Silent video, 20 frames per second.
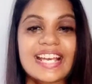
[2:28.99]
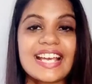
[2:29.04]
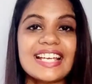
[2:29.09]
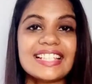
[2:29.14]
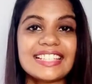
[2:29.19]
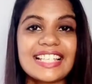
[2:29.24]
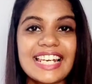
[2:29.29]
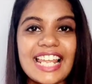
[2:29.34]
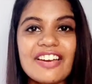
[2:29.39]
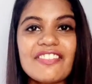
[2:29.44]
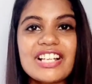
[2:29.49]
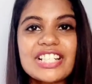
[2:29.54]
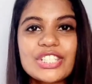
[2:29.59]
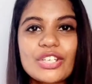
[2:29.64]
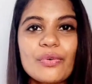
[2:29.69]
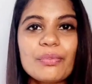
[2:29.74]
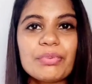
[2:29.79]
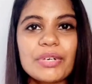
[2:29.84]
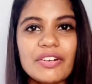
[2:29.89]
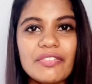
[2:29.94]
The levels
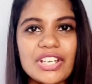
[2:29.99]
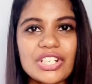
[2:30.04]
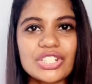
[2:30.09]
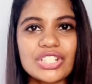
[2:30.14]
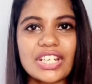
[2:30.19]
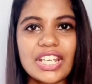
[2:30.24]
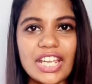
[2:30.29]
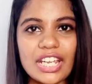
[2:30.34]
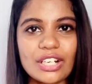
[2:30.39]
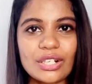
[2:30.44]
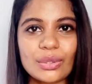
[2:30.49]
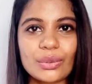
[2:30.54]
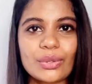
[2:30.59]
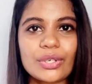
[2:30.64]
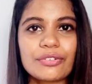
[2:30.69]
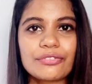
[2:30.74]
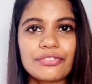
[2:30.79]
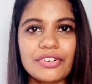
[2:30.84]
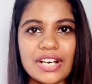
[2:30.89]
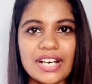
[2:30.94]
of prevention include
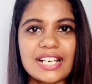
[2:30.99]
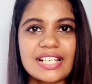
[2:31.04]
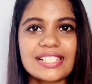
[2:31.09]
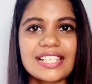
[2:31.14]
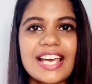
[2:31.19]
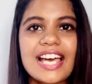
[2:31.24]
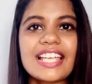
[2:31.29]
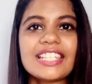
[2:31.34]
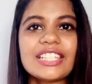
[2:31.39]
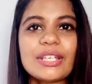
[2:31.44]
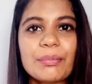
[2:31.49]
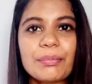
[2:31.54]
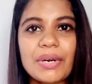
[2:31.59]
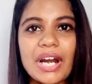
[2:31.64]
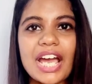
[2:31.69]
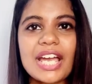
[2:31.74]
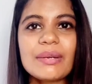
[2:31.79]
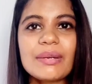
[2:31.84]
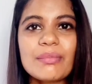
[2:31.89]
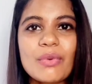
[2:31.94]
first, the
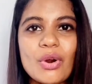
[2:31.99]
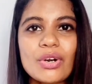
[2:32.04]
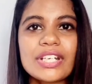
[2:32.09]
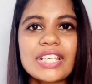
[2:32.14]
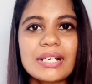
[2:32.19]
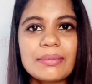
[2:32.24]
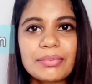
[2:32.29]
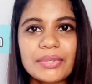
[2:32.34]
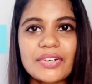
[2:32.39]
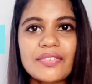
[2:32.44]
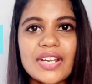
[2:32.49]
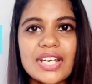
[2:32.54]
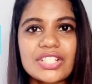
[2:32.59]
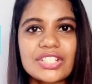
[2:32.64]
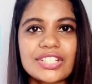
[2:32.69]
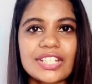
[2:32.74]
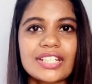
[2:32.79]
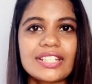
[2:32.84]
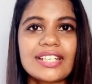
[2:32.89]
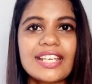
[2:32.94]
primordial
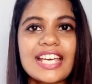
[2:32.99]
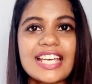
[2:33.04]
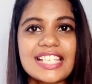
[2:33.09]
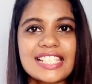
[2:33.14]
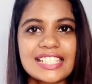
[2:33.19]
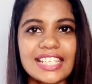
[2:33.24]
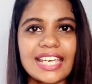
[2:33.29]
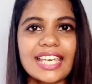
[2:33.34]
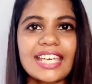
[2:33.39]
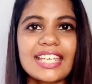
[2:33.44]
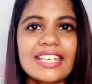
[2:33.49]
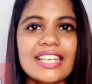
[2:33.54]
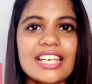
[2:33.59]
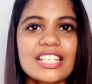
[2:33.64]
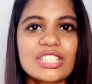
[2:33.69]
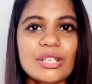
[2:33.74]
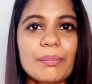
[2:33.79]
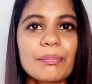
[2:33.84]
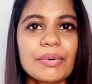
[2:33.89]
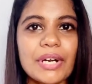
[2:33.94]
prevention, second is
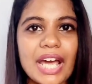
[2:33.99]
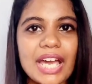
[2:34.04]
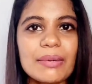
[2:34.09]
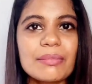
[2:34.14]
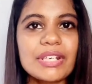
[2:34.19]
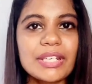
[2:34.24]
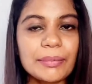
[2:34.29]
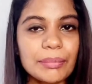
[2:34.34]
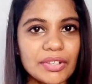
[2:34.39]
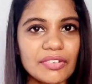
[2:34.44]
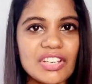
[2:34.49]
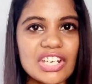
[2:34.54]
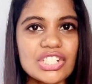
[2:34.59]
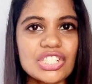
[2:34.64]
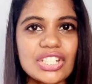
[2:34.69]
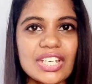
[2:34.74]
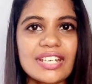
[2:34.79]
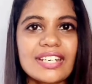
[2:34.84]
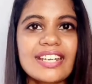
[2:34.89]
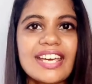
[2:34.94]
a primary
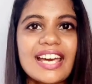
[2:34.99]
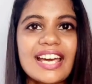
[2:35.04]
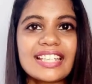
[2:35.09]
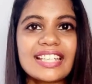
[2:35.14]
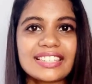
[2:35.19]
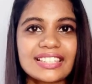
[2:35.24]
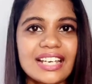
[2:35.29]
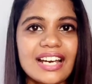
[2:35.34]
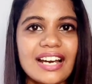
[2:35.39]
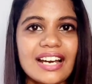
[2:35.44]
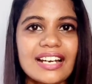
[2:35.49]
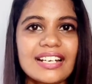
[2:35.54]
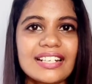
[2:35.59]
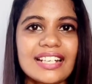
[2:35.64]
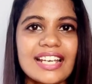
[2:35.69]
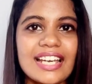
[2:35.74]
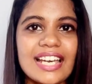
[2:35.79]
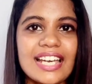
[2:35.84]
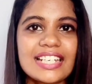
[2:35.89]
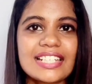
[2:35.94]
prevention, third
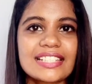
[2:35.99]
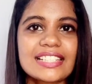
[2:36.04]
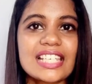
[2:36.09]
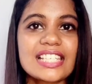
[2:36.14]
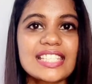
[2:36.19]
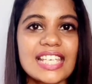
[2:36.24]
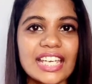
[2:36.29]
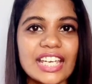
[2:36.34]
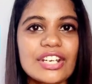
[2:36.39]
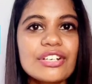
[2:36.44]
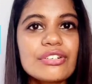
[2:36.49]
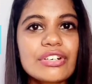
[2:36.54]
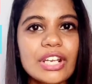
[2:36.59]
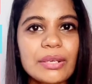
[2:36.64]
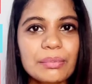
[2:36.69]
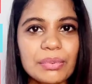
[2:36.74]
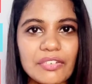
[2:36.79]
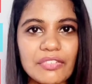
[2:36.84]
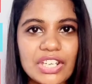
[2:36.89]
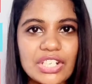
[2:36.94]
it is a secondary
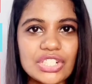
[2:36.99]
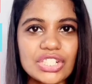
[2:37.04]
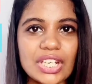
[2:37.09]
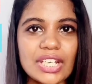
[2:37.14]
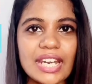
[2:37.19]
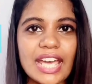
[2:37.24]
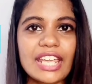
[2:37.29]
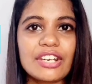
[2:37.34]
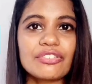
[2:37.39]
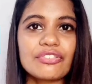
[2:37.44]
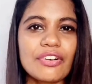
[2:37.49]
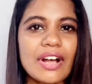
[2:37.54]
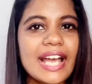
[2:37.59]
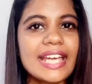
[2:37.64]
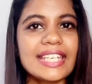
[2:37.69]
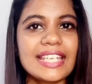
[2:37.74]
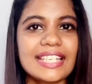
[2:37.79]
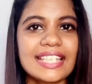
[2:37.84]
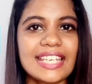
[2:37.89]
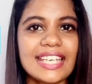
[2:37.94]
prevention and
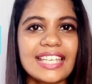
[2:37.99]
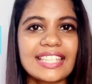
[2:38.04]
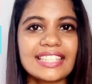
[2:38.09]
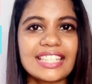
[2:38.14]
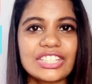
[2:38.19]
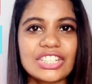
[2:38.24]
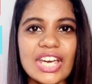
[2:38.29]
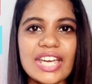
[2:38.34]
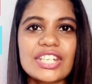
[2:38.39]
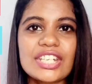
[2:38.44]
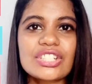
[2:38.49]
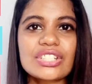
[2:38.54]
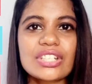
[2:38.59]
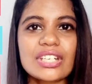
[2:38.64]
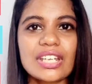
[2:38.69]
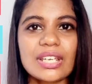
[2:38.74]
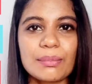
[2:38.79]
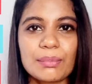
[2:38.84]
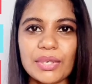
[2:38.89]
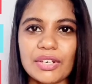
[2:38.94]
finally the tertiary
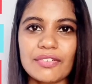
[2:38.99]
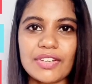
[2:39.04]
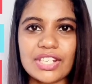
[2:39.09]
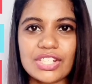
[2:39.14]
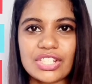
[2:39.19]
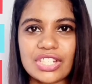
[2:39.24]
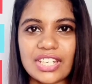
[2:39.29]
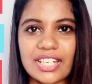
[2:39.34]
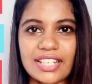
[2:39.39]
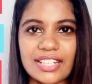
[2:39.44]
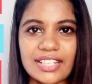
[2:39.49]
prevention.